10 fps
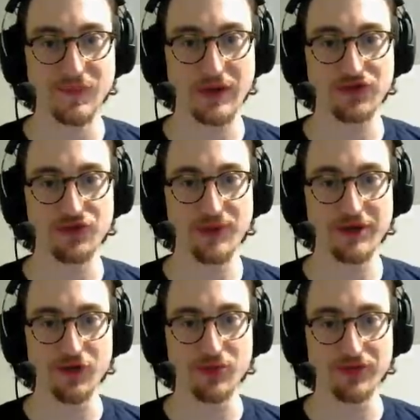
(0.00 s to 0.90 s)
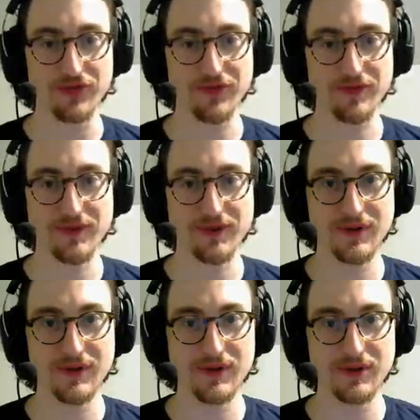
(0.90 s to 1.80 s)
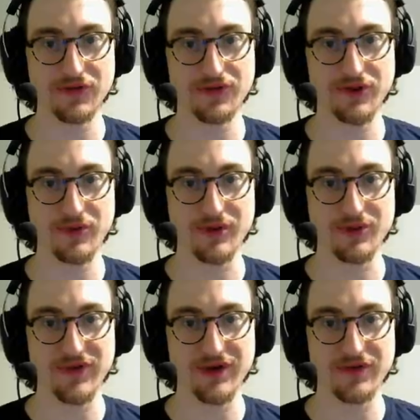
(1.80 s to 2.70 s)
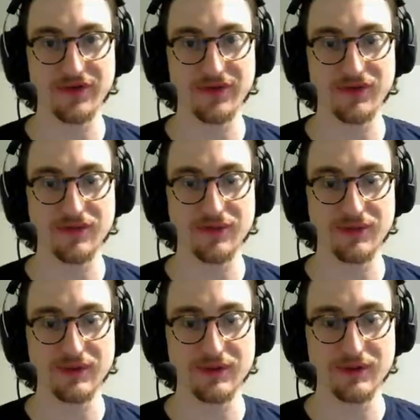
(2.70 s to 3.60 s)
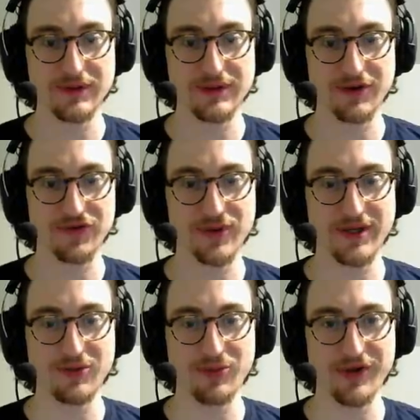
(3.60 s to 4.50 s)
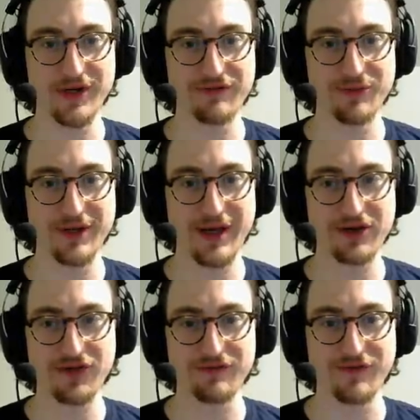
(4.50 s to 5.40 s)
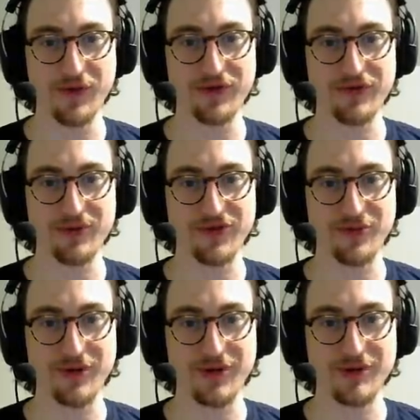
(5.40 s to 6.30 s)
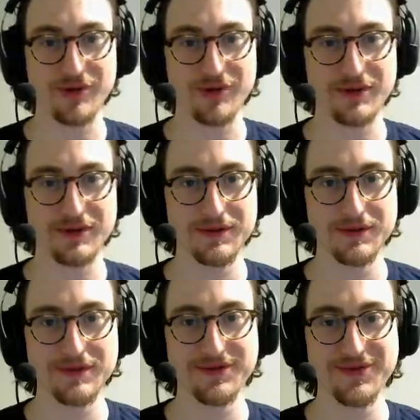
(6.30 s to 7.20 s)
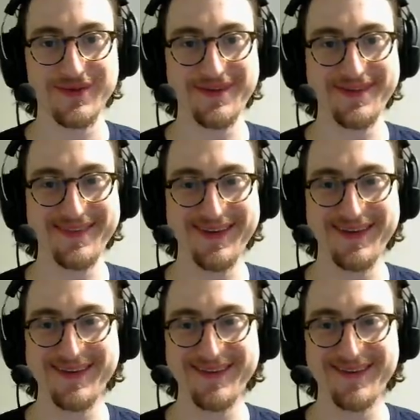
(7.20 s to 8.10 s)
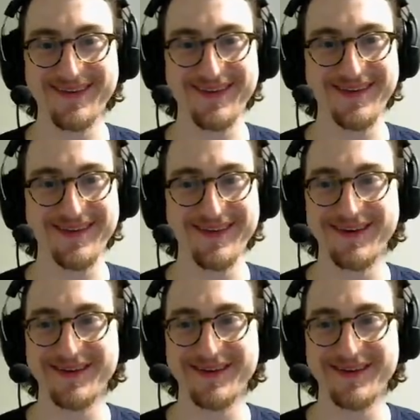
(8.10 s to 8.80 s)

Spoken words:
too many globals. It's really what it comes down to. And also an inability for me to actually focus grip somebody. What the hell is going on there?